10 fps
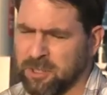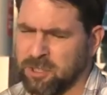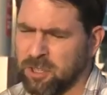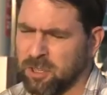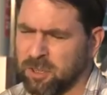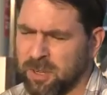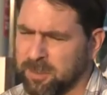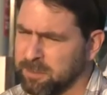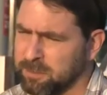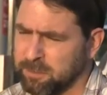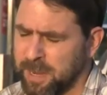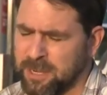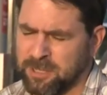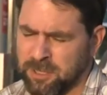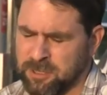So I
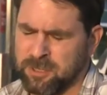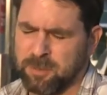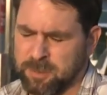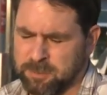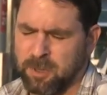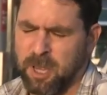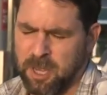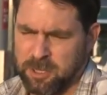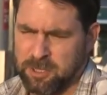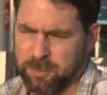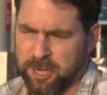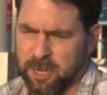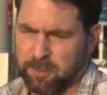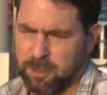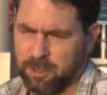imagine there's some some
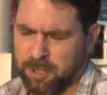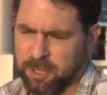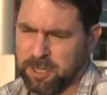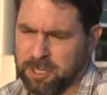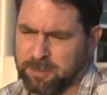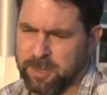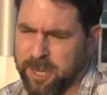accountability that needs to be